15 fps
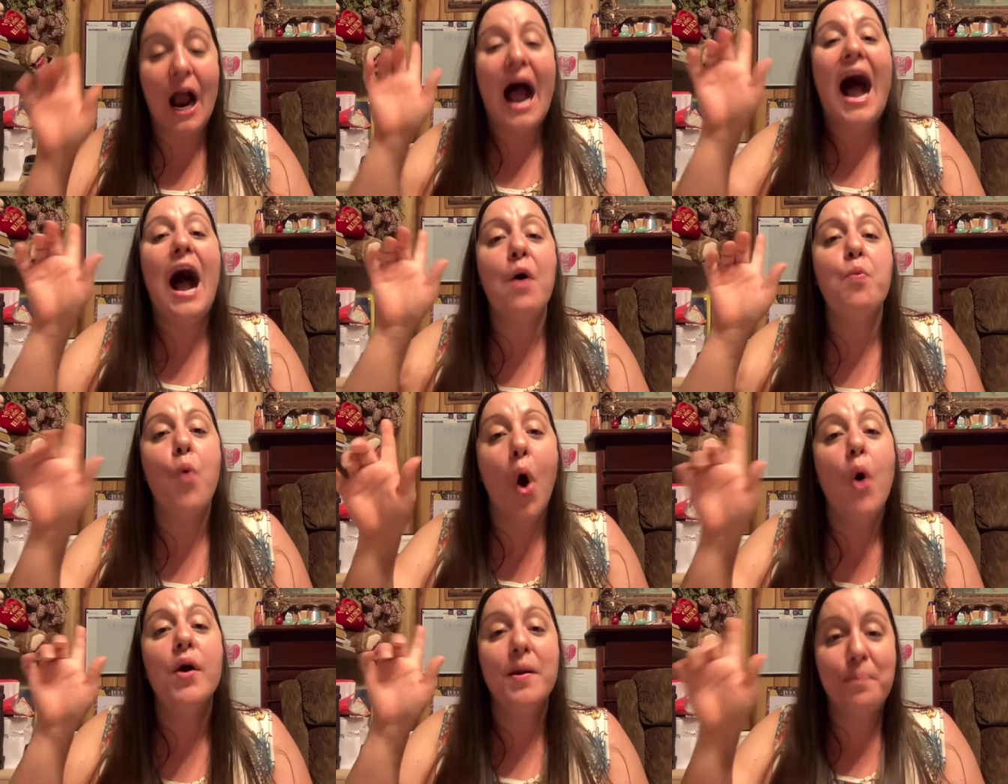I
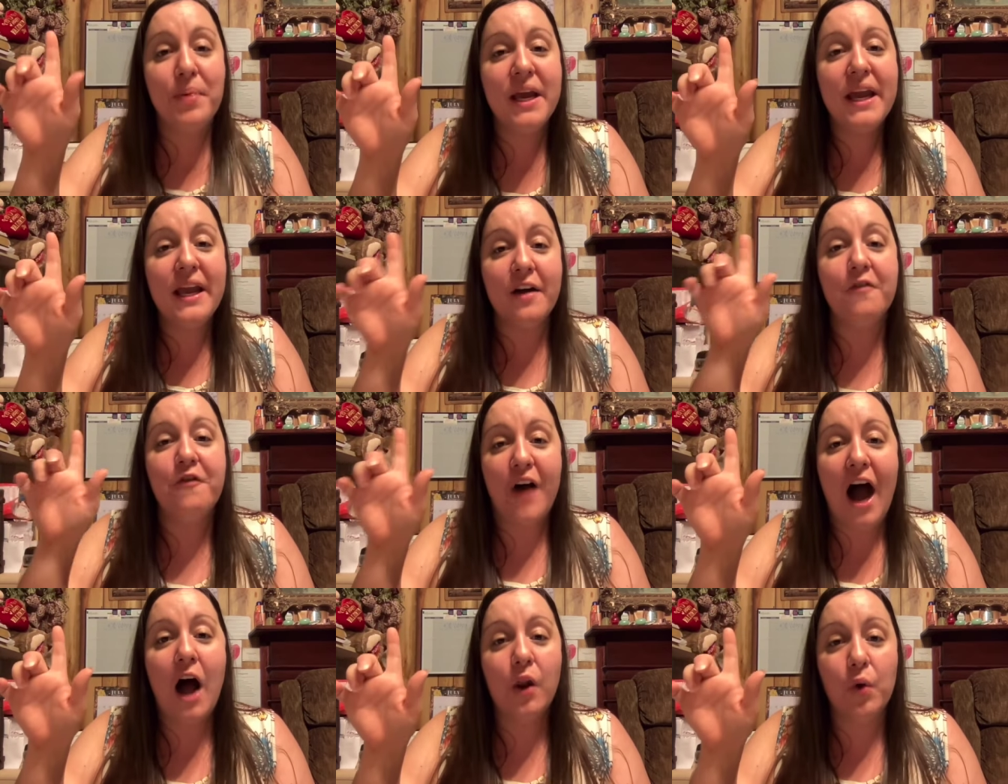want to be a
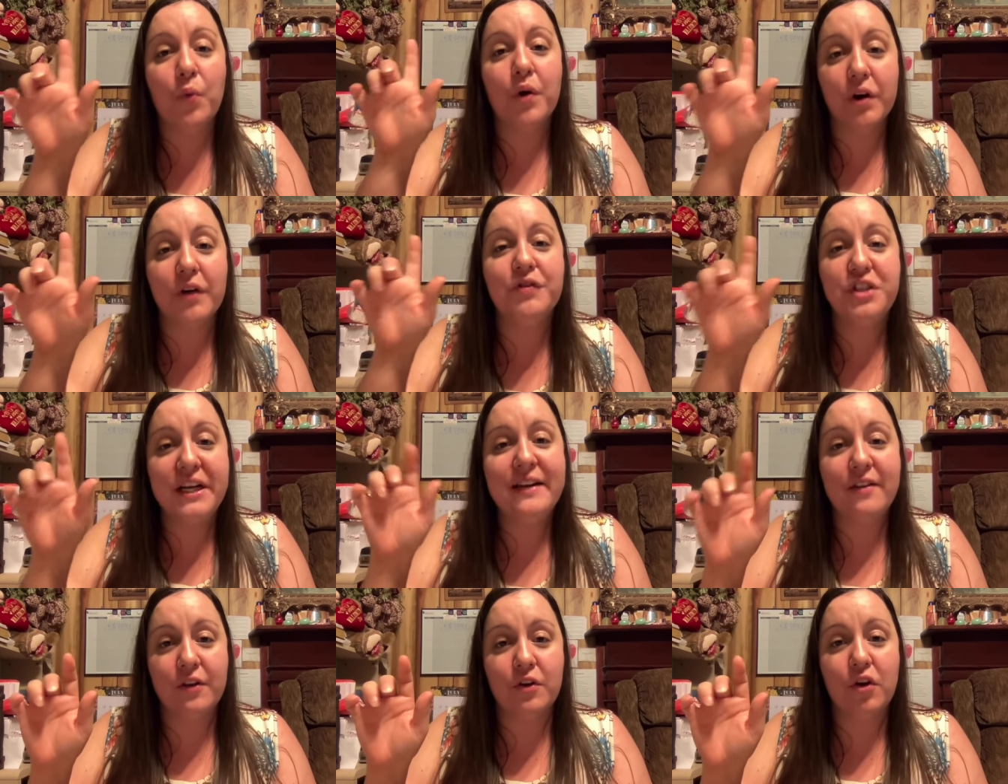follower of
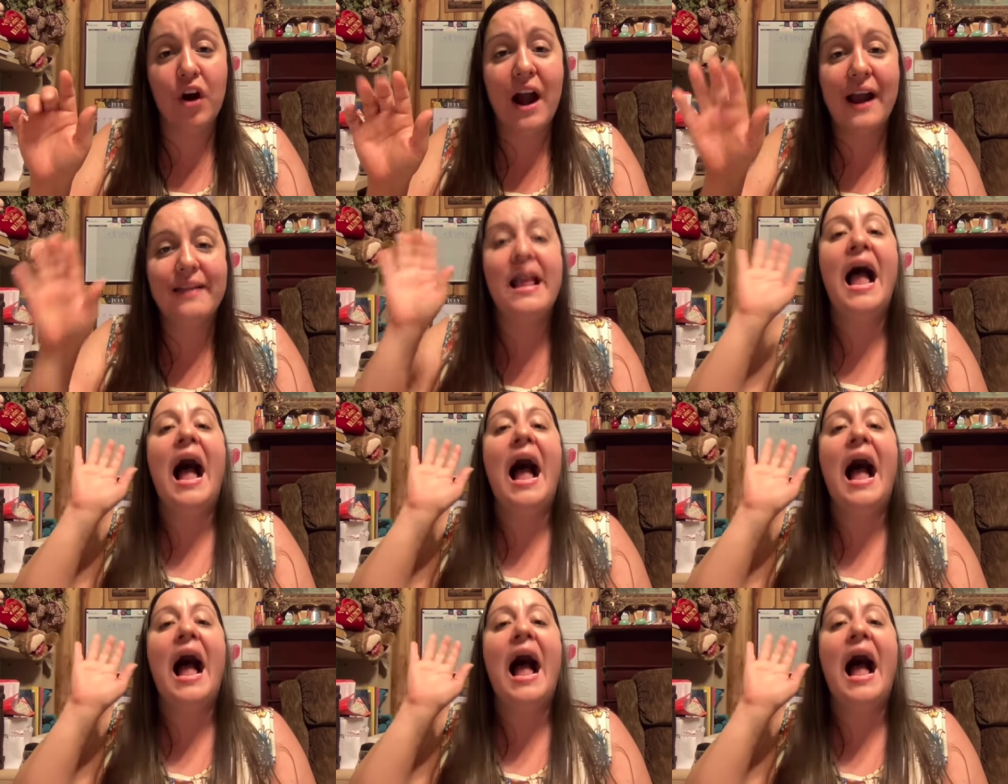Jesus Christ.